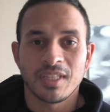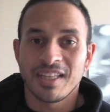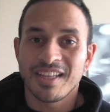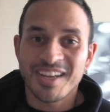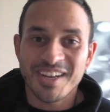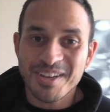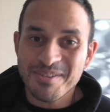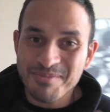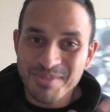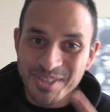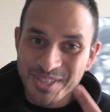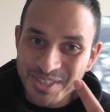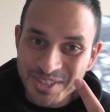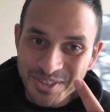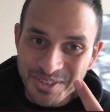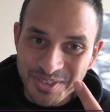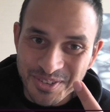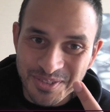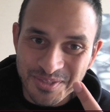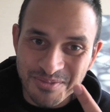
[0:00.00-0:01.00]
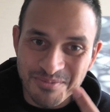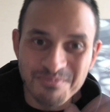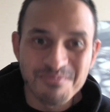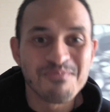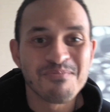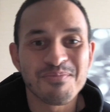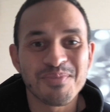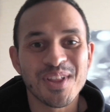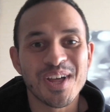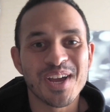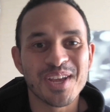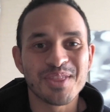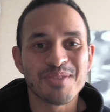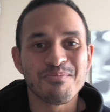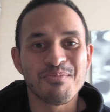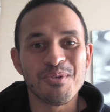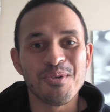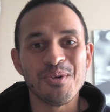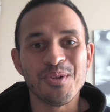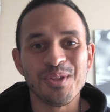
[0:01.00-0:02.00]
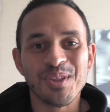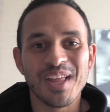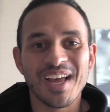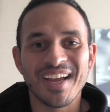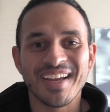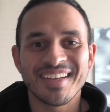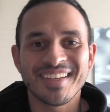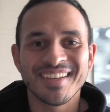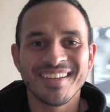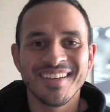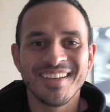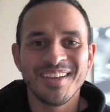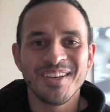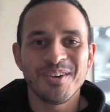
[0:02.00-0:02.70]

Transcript: Now number two, playing the ball late.